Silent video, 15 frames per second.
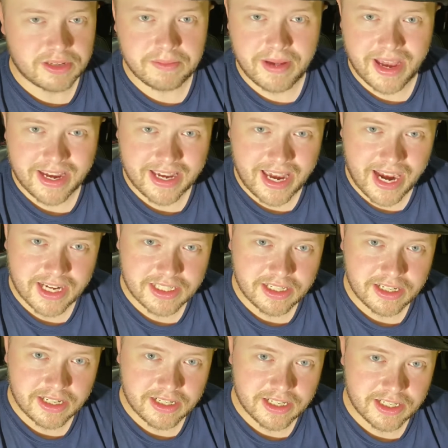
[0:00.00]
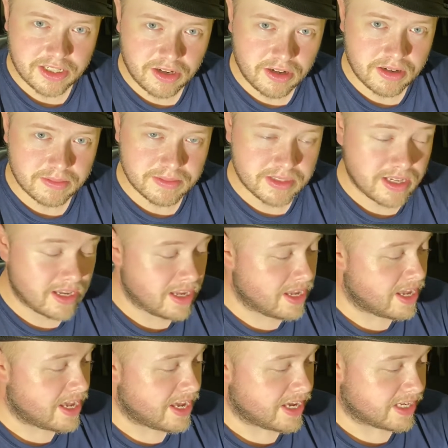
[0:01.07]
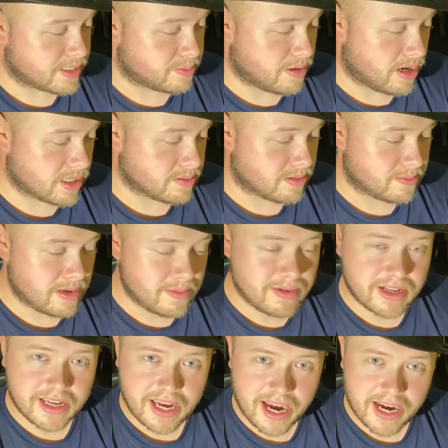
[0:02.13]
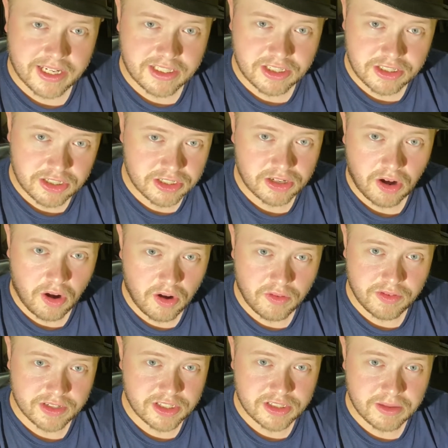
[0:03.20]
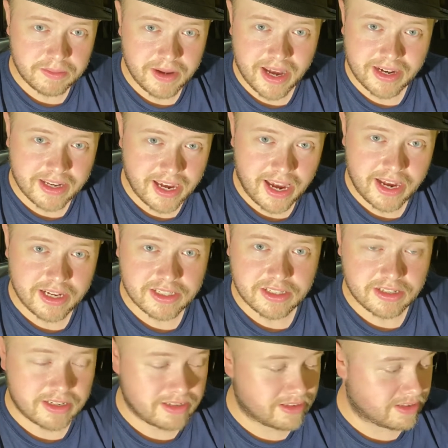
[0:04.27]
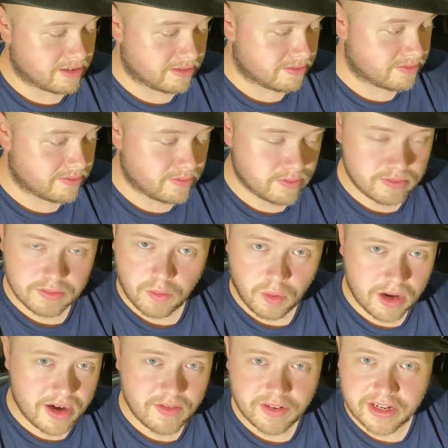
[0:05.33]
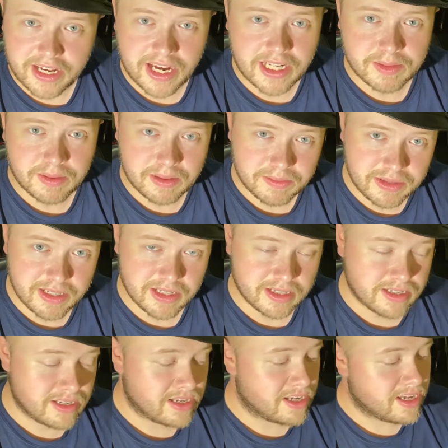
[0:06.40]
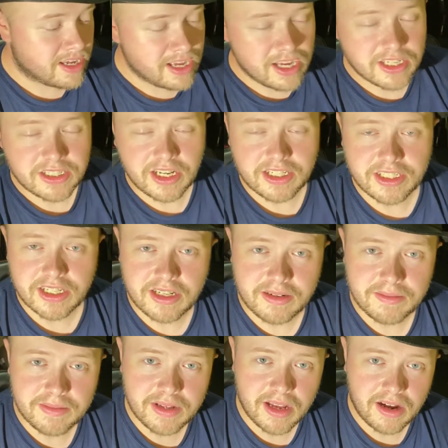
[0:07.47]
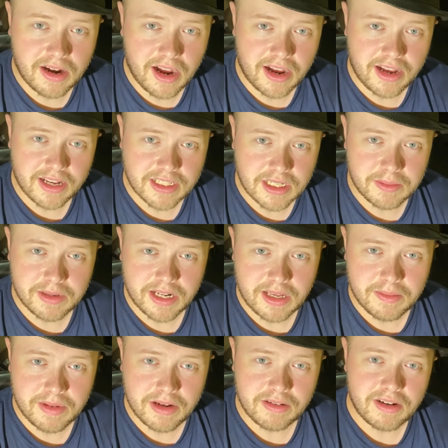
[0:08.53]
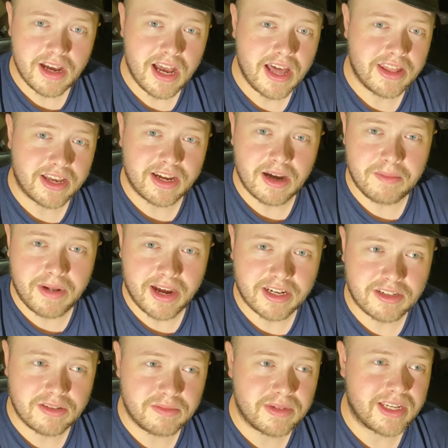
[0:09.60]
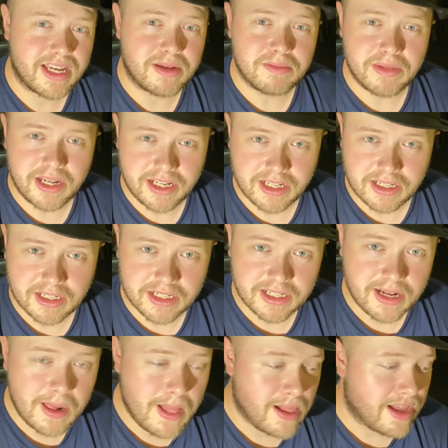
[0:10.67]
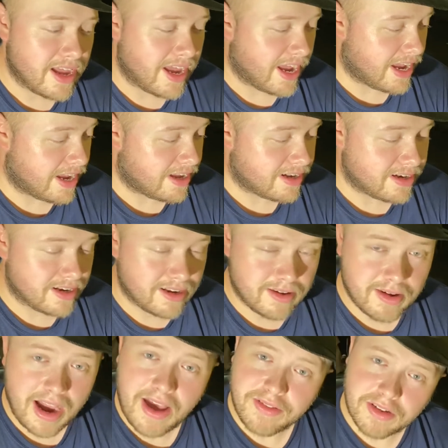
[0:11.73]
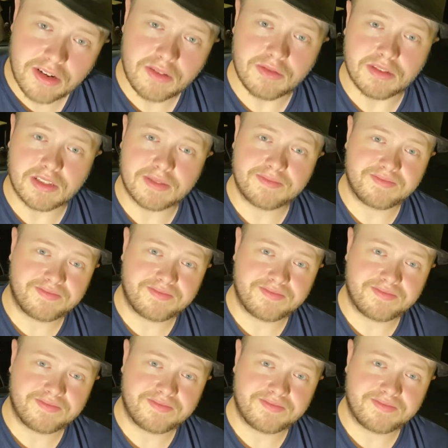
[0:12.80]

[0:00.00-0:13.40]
a bad casting in these hubs. It's possible maybe the cast is just off. It's just a bad cast and, you know, whatever the case may be. So I sent, uh, sent them an email. They got back to me immediately, and I have the new ones.